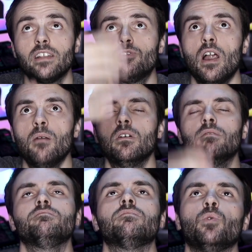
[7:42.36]
Like drum.
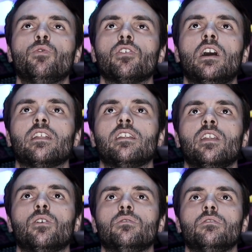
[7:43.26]
We forgot it, I
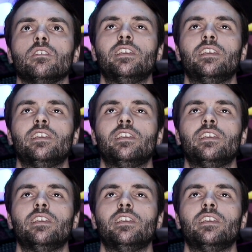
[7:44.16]
know.